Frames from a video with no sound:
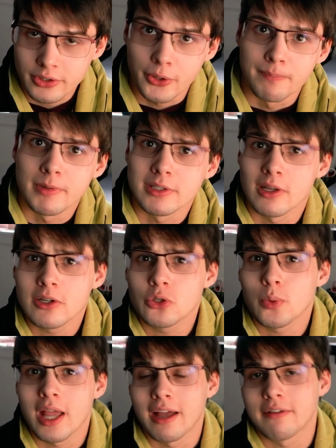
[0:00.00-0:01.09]
So as long as
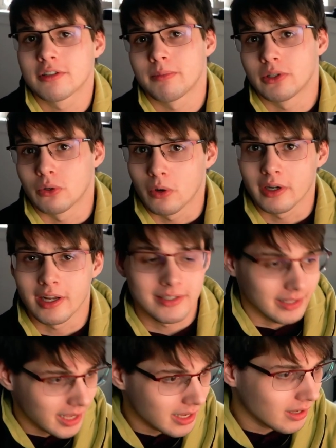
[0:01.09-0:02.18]
we have something to organize
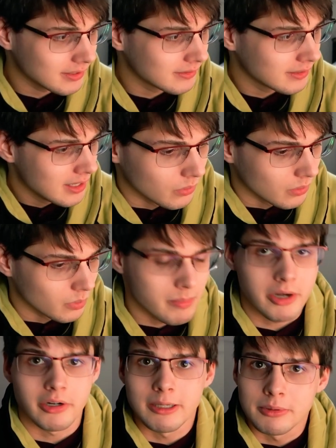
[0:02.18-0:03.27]
the chaos, we're
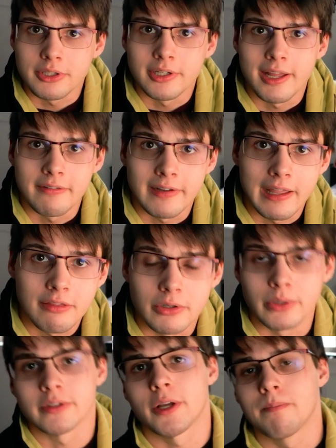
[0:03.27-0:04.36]
better able to navigate
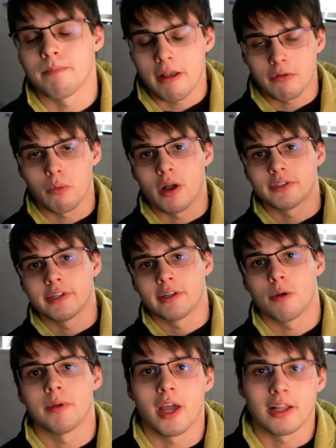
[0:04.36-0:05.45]
through it. So thanks for watching.
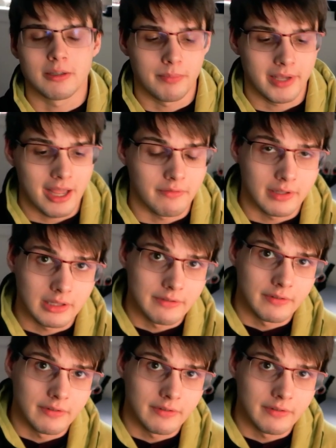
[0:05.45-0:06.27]
Hope you got something out of it.